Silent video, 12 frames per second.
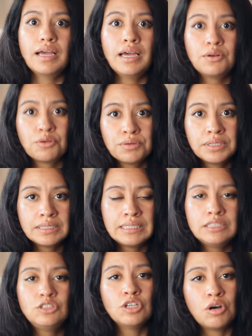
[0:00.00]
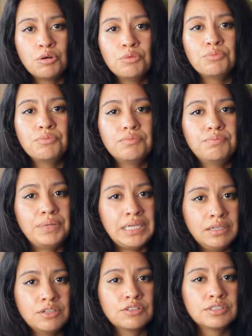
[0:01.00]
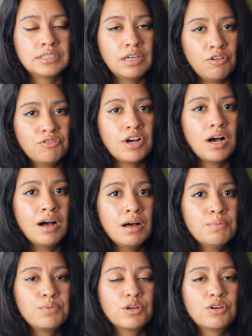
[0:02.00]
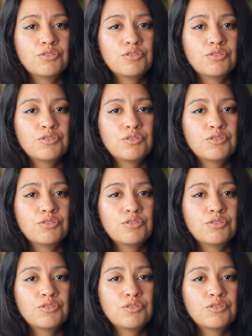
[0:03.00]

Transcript: And really don't beat yourself up